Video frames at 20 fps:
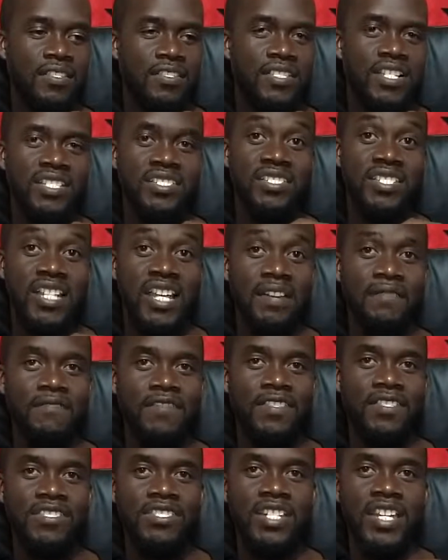It does a lot
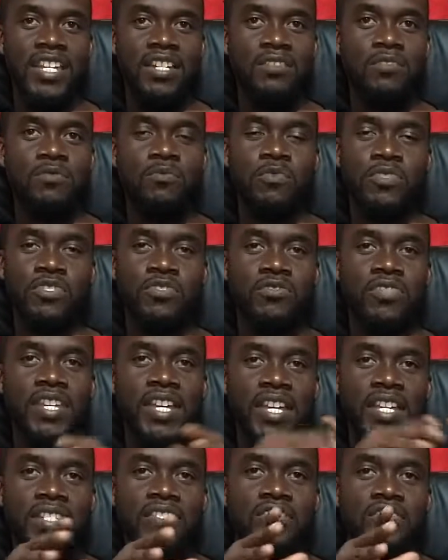for the channel when you
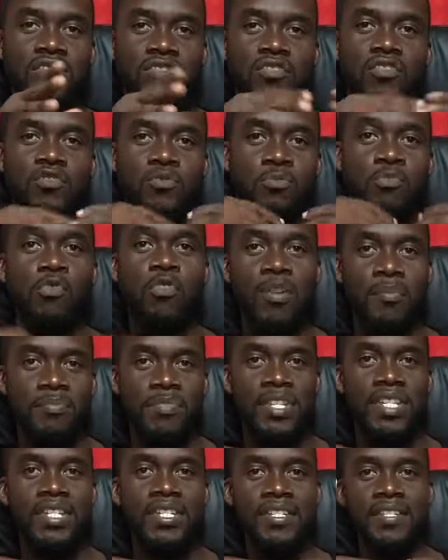guys support
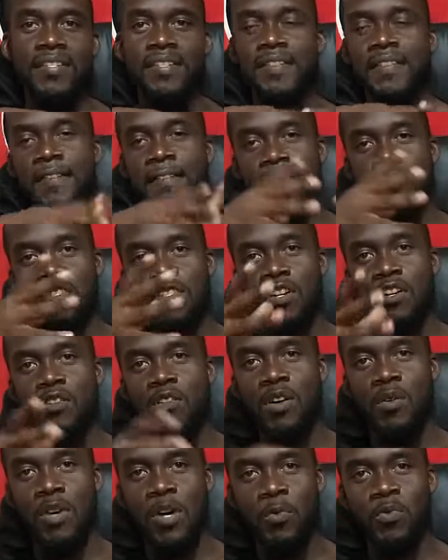me. You
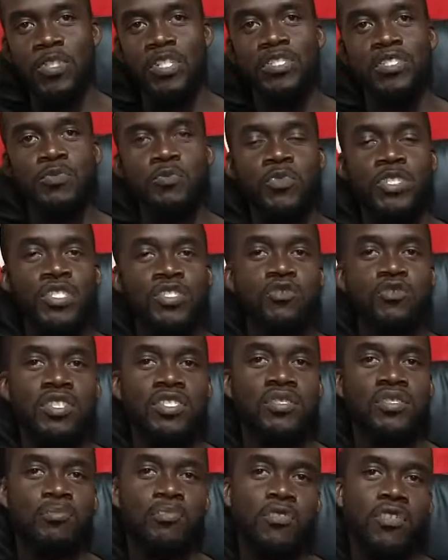know, we can
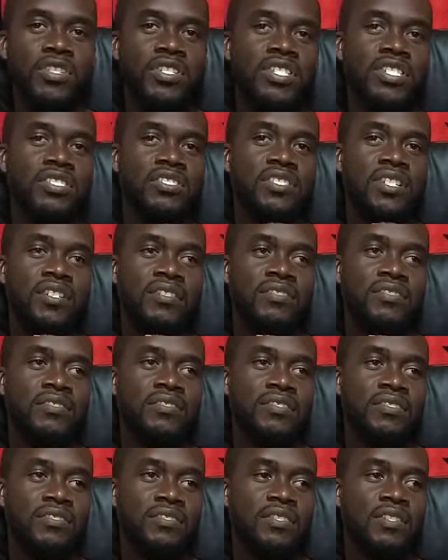start supporting each other,
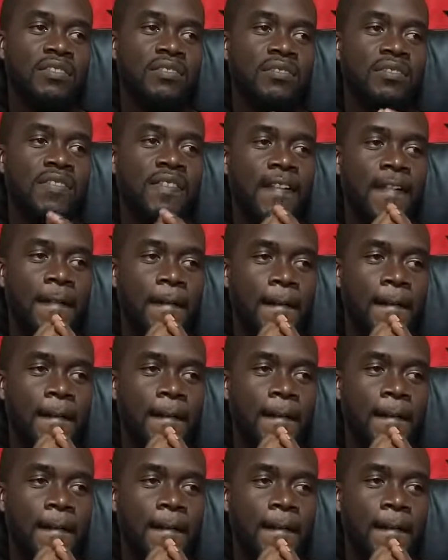you know.